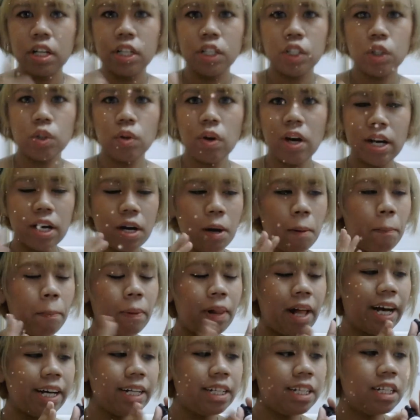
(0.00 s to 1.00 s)
So I
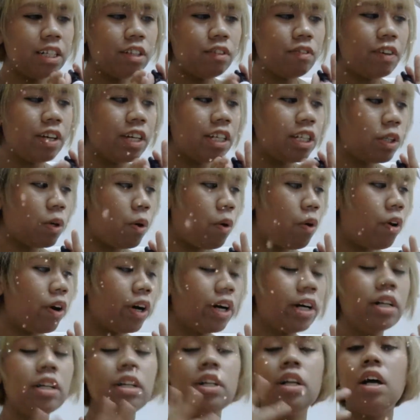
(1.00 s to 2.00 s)
apply this face
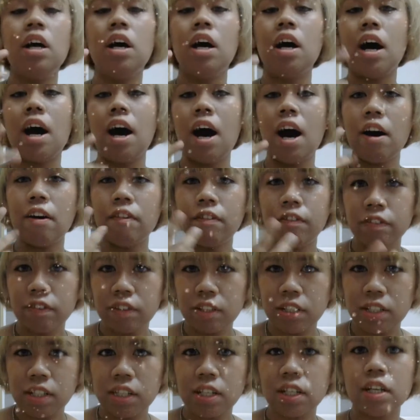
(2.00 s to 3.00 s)
oil
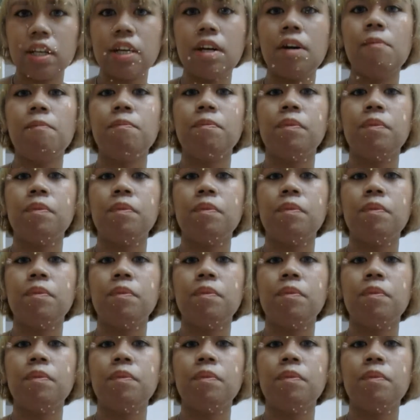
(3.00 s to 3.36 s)
after